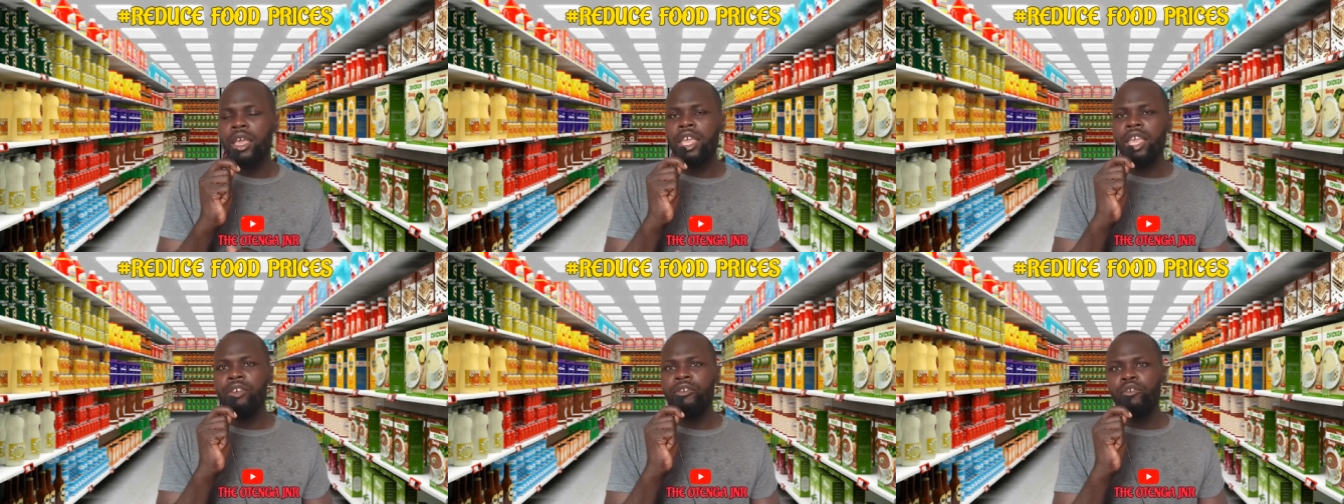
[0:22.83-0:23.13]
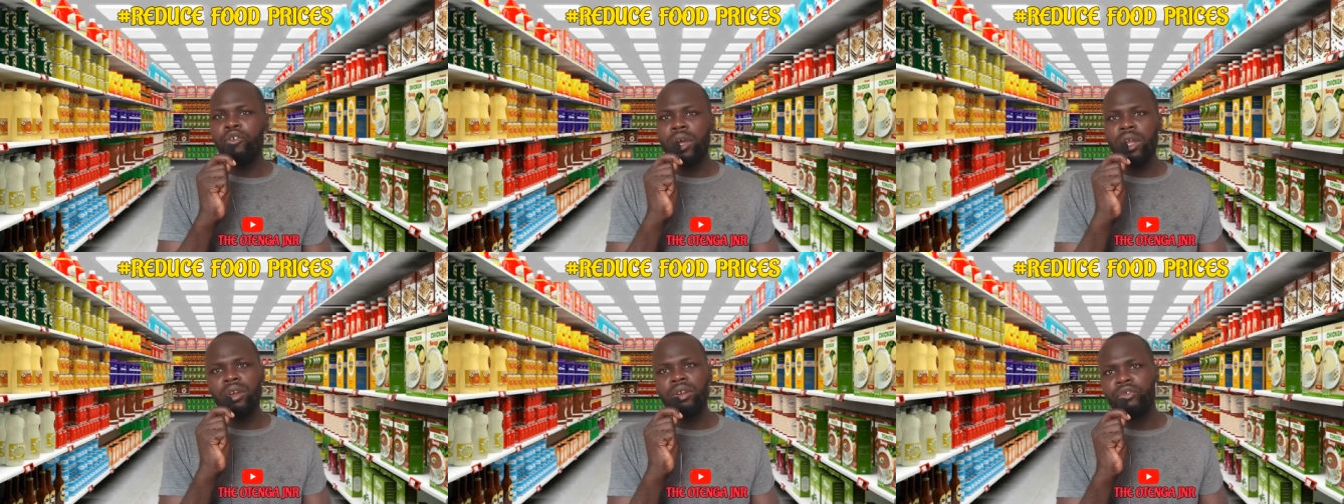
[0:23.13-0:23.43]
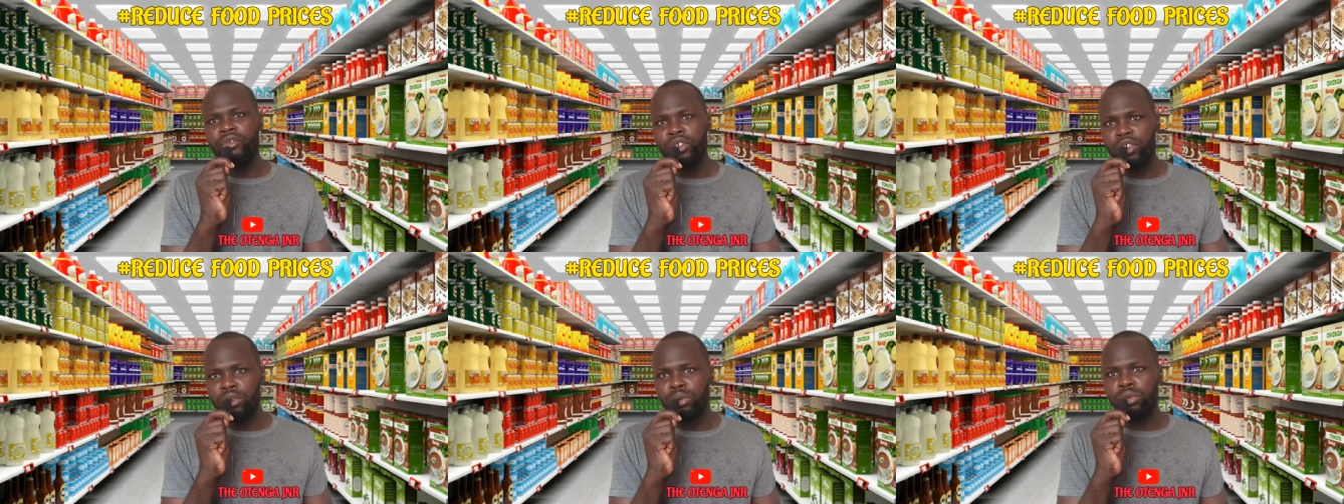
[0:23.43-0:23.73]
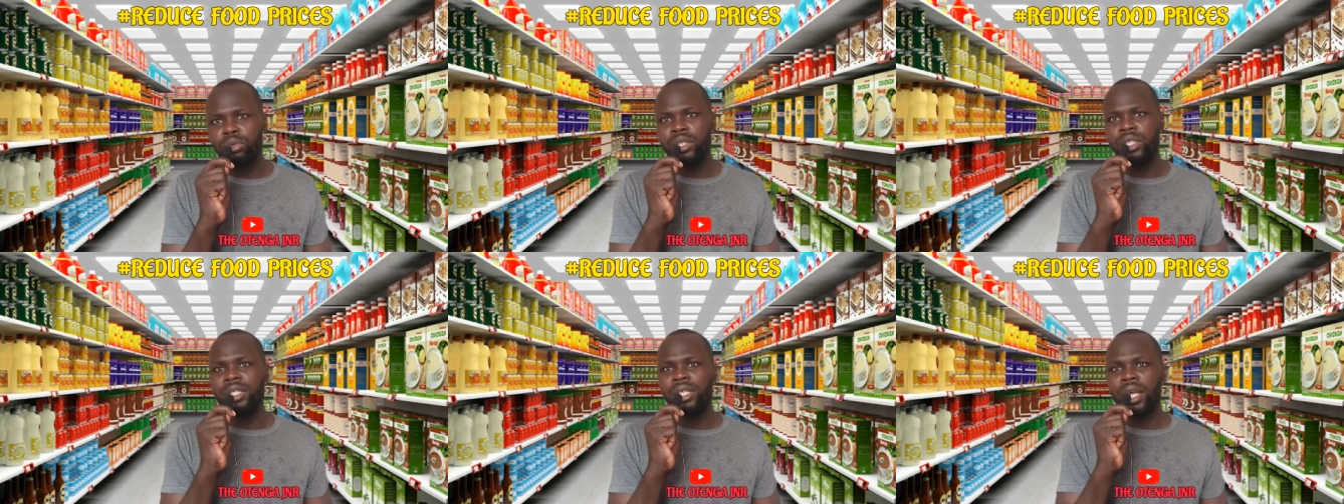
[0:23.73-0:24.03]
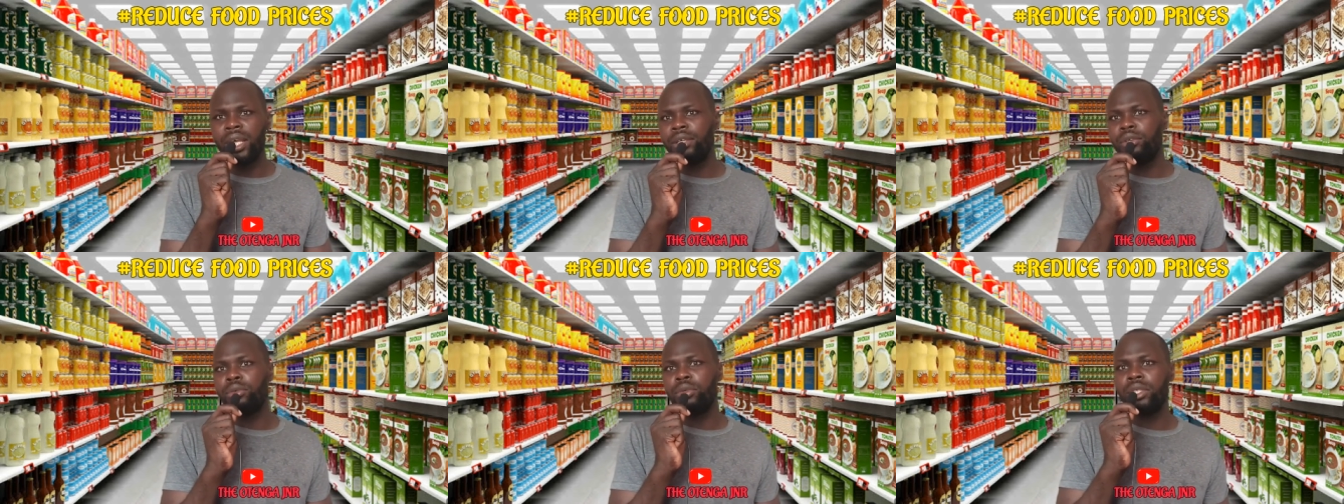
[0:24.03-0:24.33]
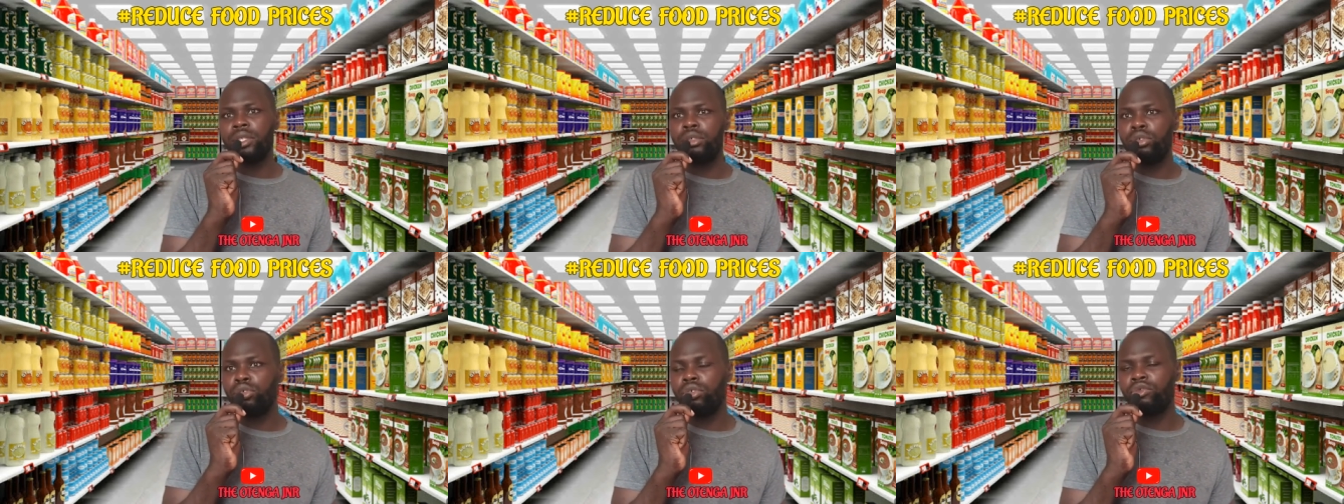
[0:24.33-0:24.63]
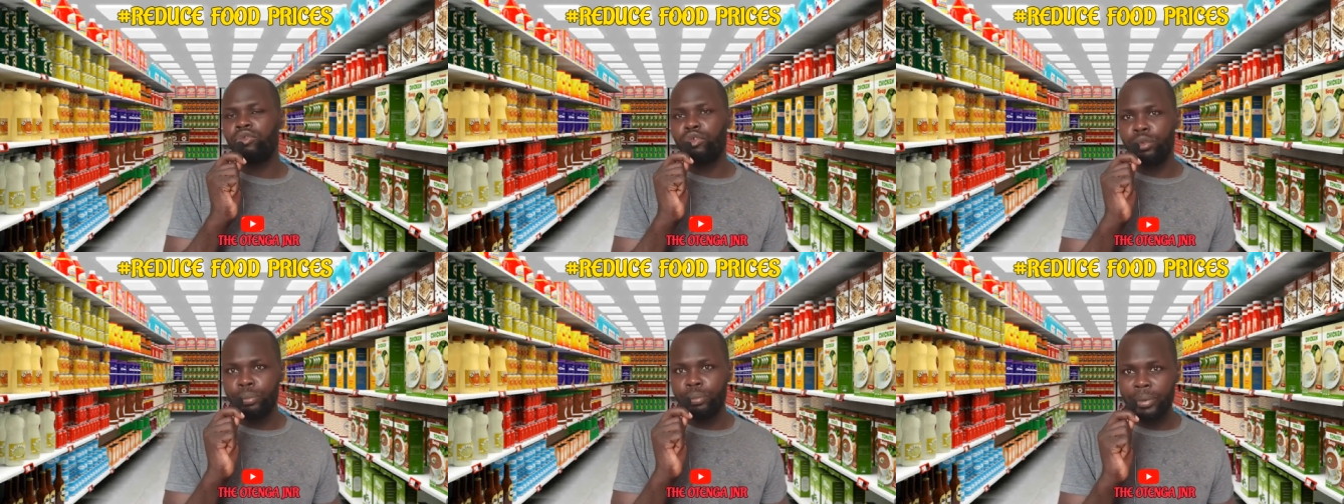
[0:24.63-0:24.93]
If one of you decide to reduce
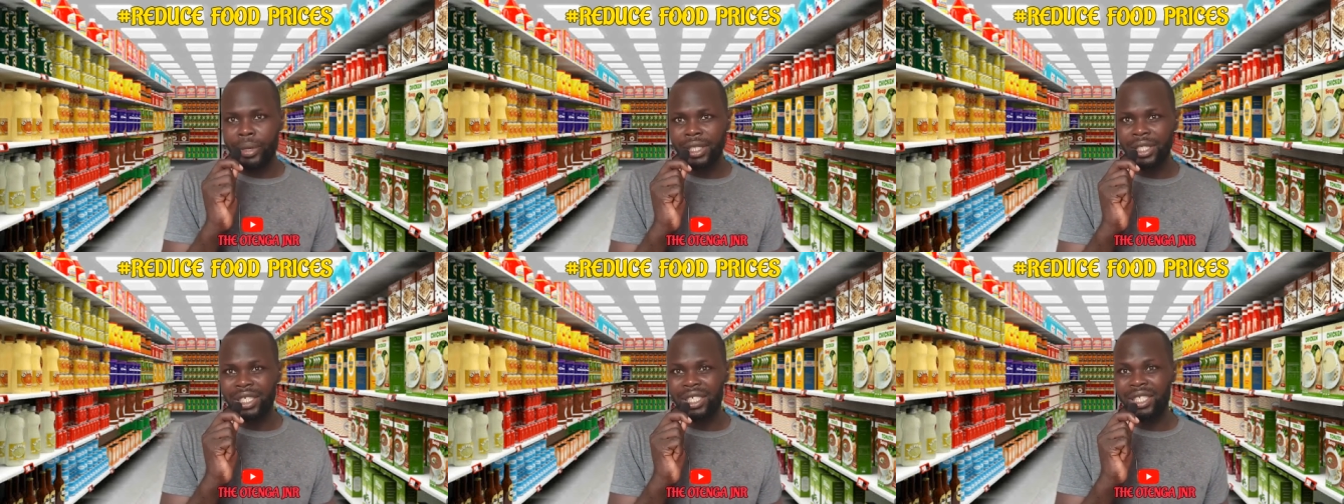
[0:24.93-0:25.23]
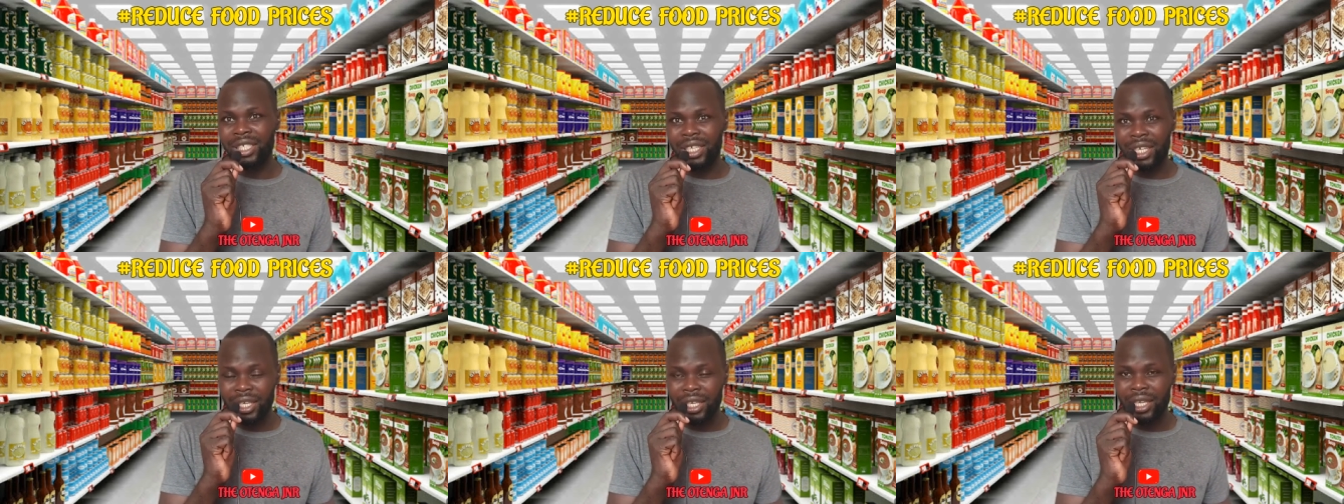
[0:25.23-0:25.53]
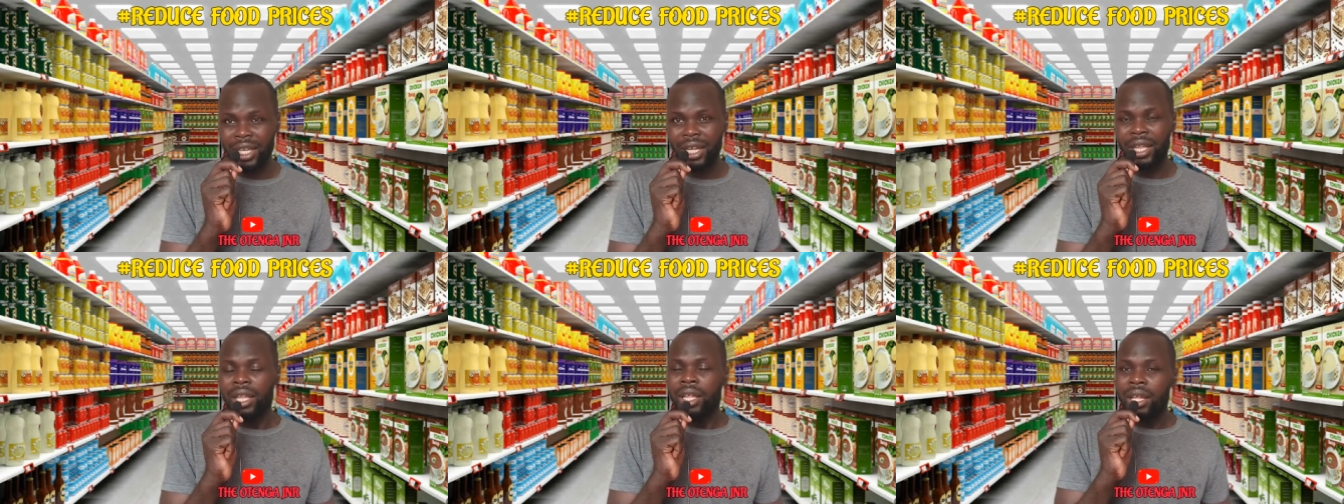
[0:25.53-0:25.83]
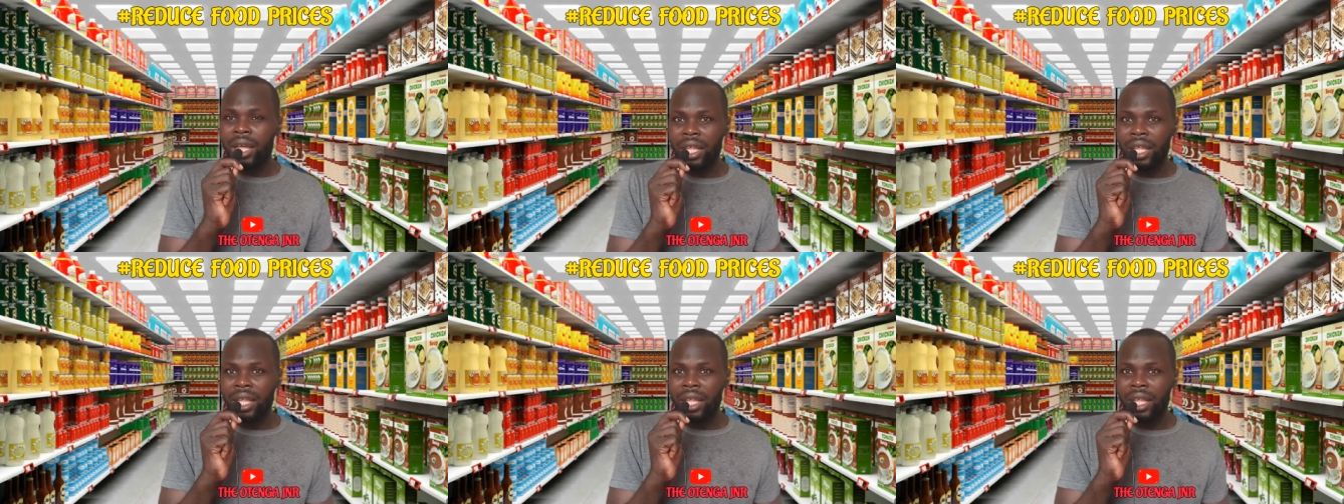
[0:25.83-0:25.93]
food price in Kenya,